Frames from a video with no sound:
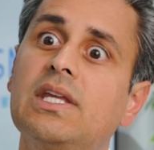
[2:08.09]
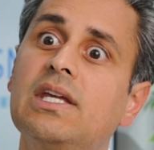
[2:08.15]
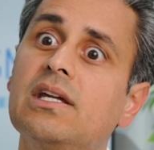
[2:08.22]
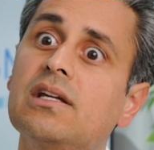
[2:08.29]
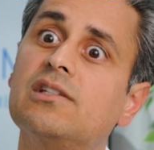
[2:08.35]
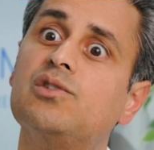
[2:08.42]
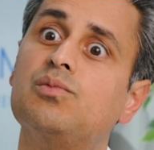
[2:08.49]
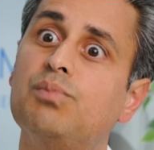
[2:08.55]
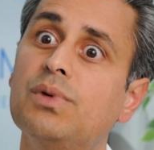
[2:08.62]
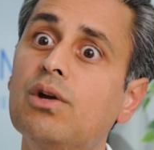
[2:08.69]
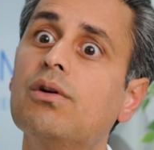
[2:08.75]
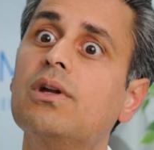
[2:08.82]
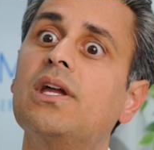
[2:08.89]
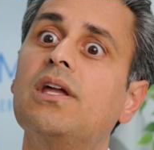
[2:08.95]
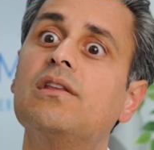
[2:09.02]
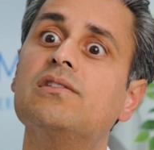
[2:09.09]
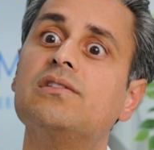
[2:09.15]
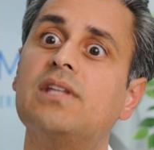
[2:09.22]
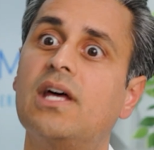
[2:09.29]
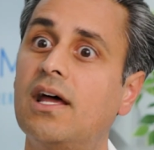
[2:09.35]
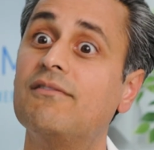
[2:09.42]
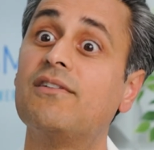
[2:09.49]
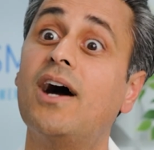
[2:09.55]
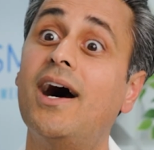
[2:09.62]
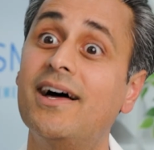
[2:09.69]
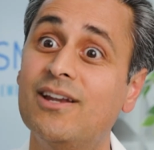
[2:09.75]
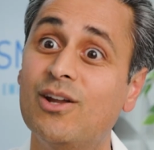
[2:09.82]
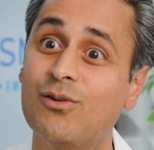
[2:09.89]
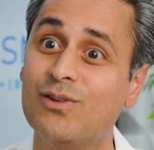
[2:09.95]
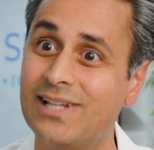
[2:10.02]
The experience that I've
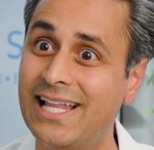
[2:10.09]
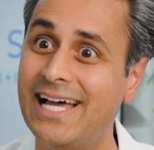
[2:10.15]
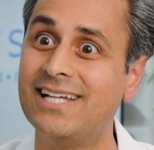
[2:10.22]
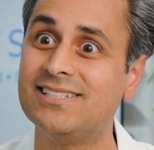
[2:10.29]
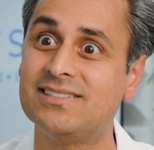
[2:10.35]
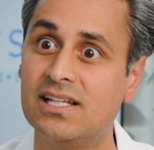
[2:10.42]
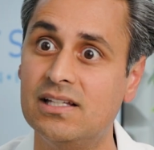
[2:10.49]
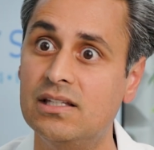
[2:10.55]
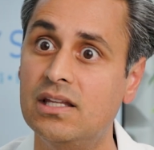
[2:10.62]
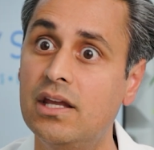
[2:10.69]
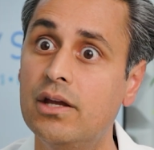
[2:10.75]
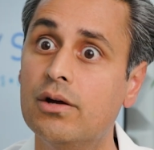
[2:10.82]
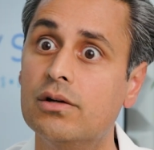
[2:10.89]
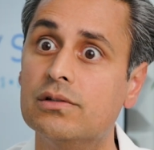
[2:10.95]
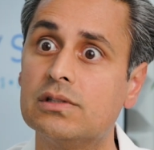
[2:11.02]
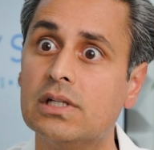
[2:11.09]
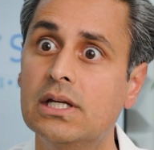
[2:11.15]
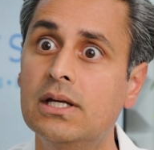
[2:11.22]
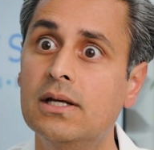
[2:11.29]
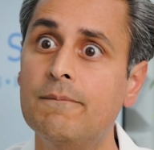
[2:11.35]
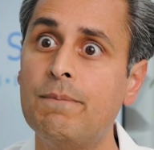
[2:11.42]
gotten over the last 10 years